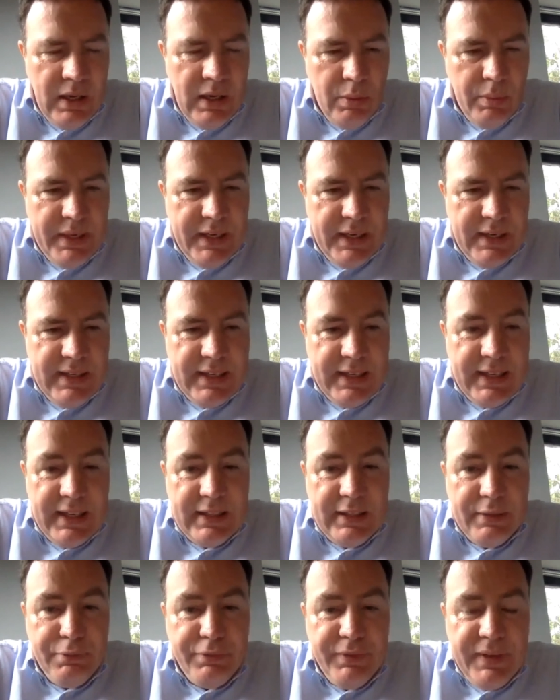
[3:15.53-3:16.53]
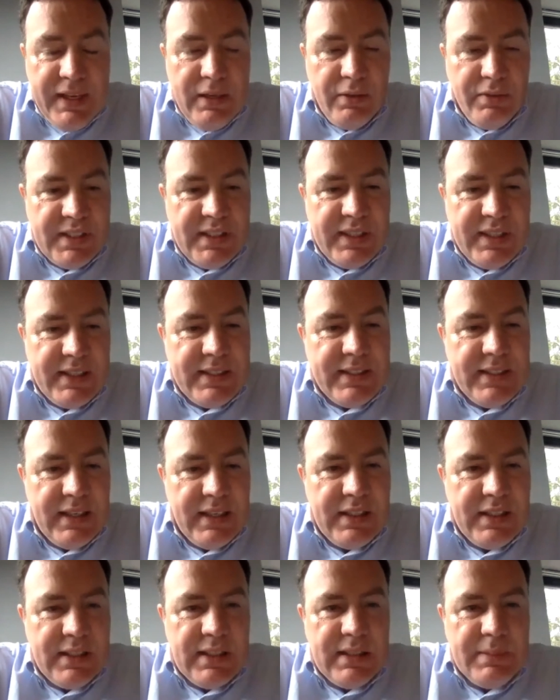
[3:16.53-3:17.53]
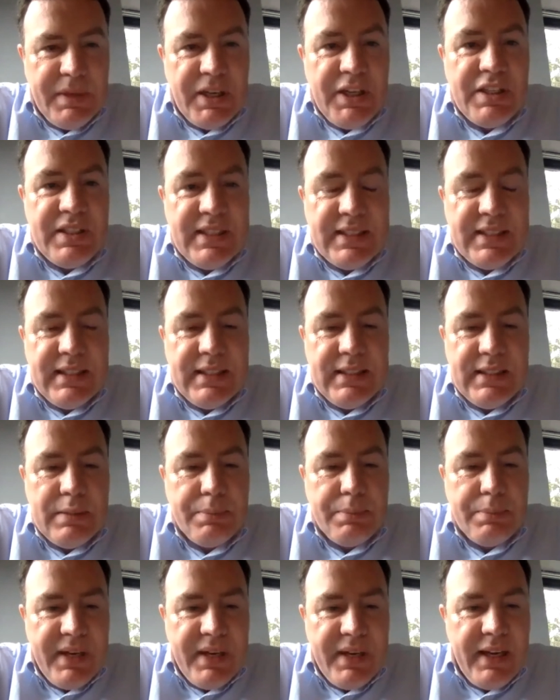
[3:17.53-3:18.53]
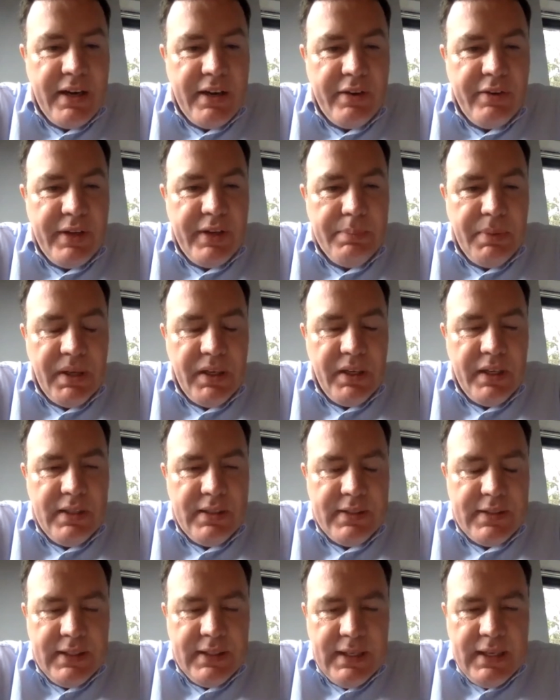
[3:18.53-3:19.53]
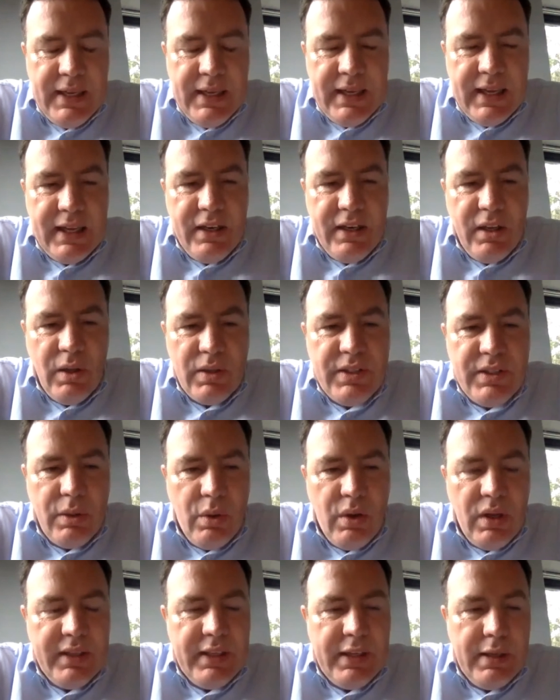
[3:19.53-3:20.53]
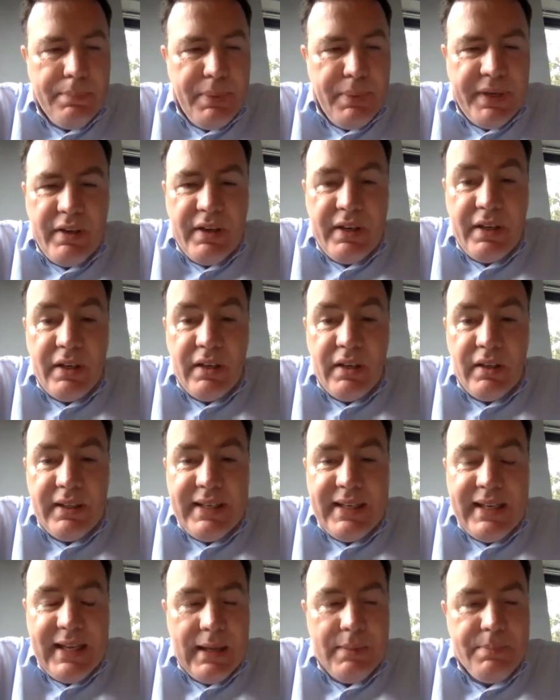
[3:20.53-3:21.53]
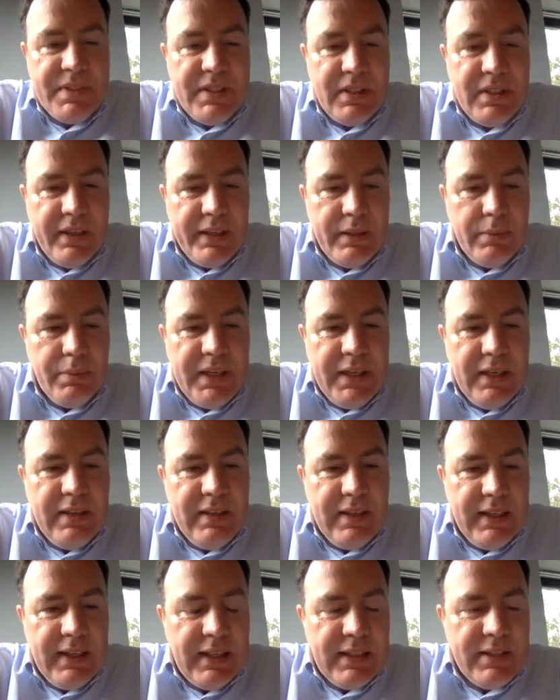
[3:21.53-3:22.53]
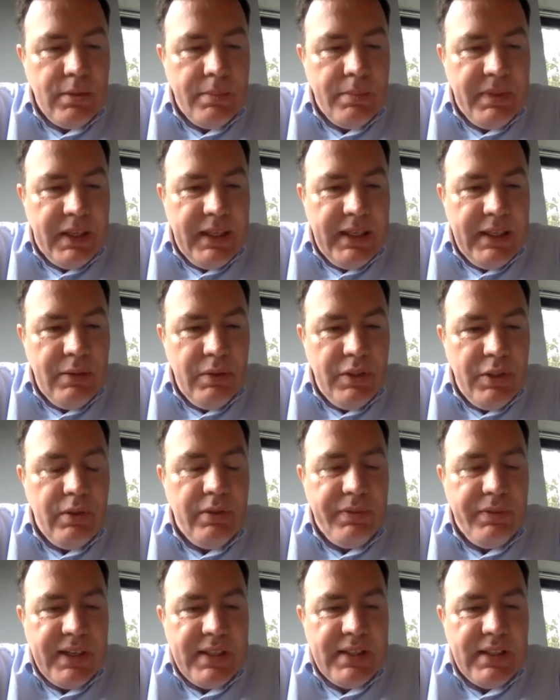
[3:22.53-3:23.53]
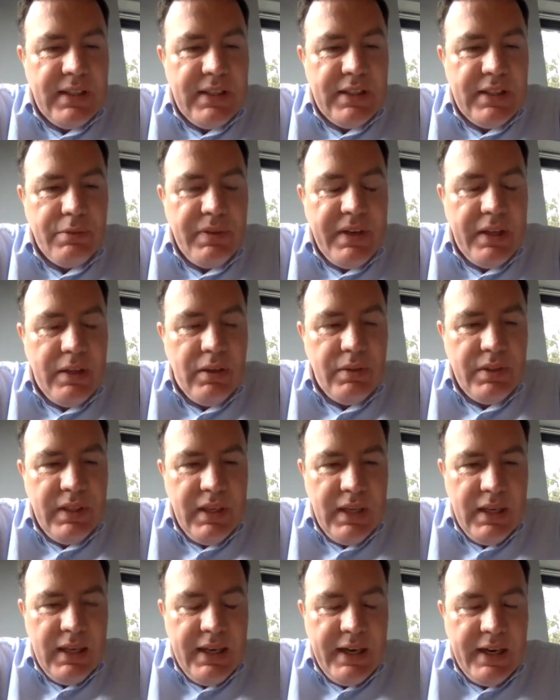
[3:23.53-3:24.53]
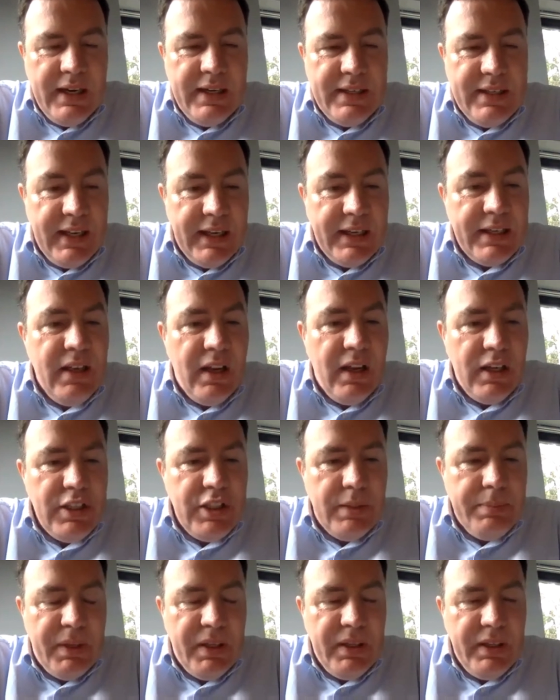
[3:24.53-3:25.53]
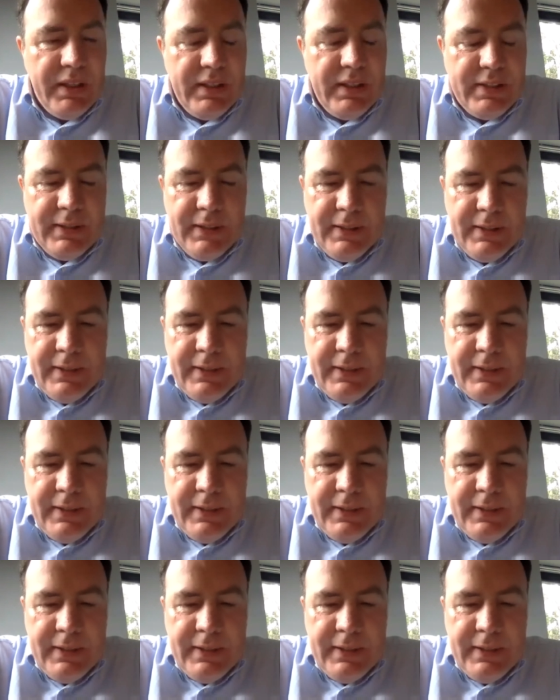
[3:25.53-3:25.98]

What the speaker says: We needed to get the field research centres, specialists in spray area behind us. And also on the empirical and lab side, we needed to get some of the universities around our technology behind us.